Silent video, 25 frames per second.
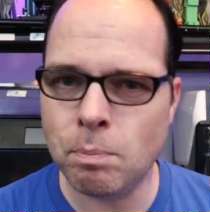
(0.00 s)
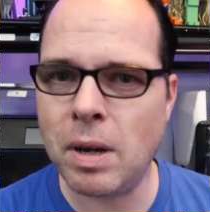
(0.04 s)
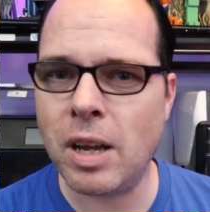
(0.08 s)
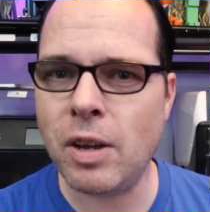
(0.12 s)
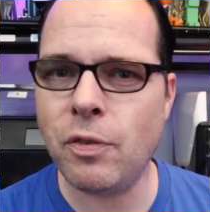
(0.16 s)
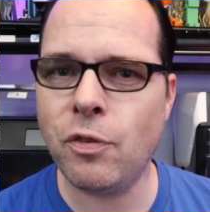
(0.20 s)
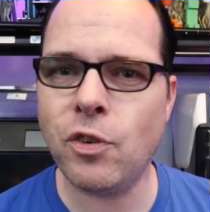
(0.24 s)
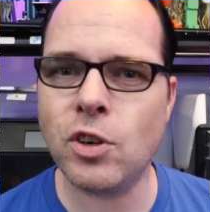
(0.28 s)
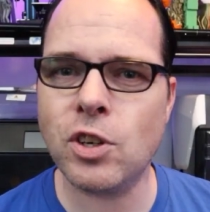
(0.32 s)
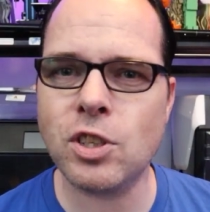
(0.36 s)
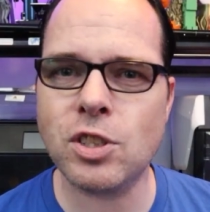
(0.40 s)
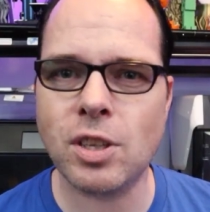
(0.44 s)
my
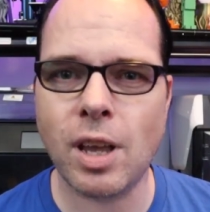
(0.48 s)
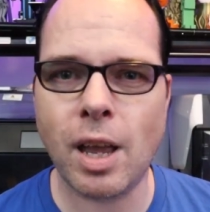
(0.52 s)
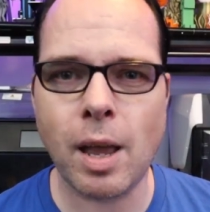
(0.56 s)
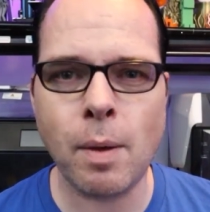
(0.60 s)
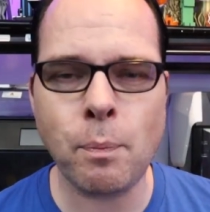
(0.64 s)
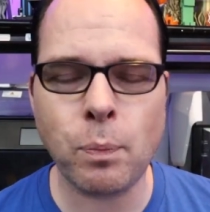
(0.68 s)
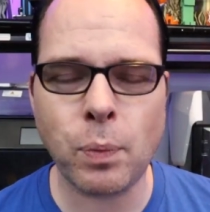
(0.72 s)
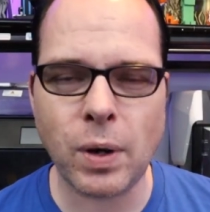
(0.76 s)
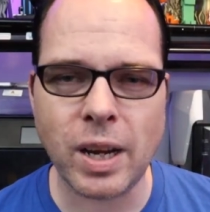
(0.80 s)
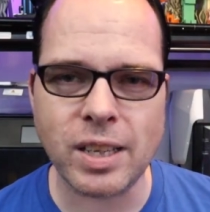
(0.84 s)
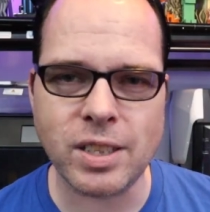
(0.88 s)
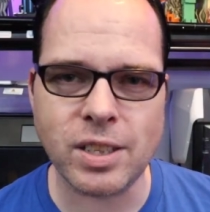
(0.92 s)
first
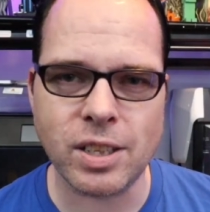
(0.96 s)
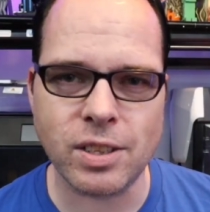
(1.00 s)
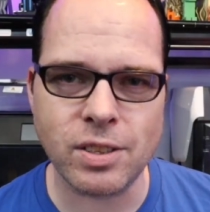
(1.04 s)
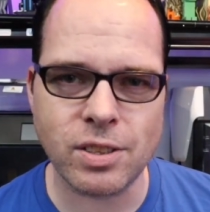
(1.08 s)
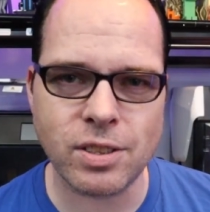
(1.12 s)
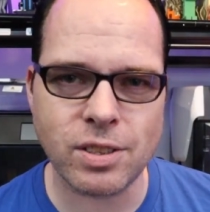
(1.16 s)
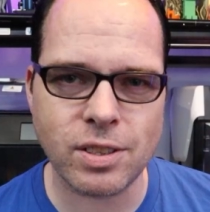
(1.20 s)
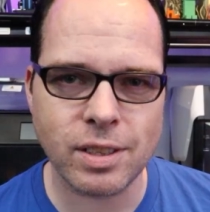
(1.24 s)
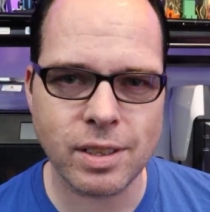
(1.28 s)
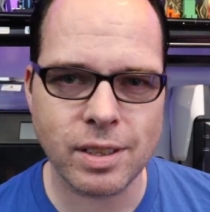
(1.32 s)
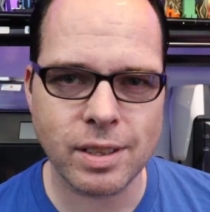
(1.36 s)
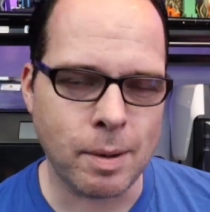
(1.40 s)

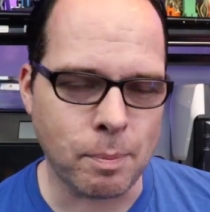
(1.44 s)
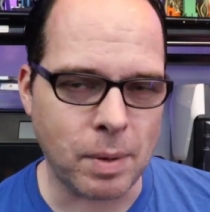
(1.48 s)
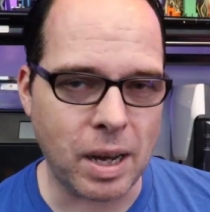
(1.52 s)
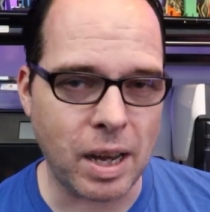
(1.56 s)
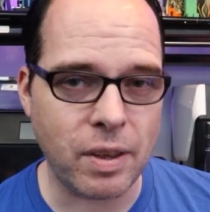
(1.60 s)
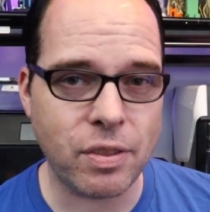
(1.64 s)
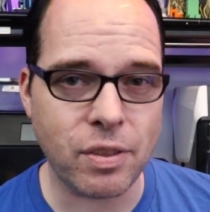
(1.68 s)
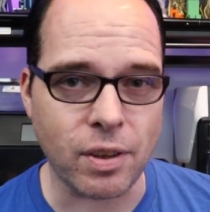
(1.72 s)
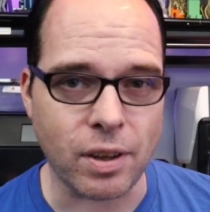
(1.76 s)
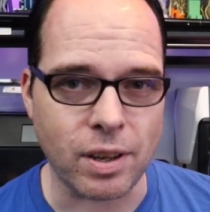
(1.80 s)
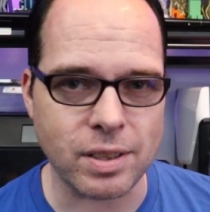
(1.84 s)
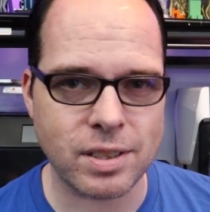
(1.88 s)
impressions and
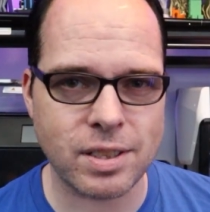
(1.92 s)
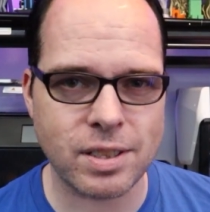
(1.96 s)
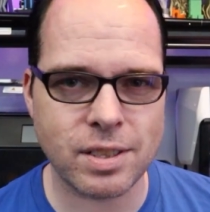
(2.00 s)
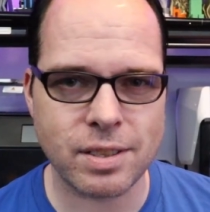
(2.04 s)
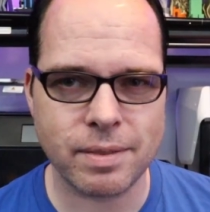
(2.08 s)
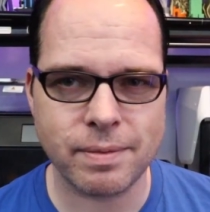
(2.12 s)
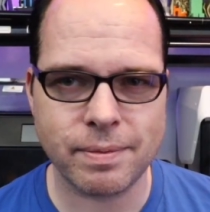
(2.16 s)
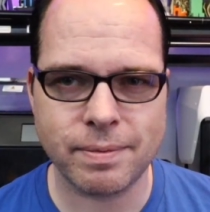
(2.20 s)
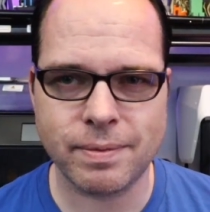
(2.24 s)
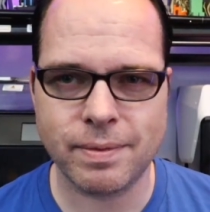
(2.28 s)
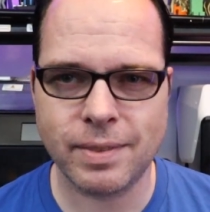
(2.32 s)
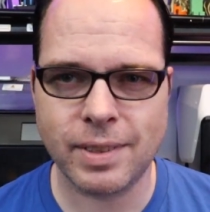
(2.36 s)
my thoughts.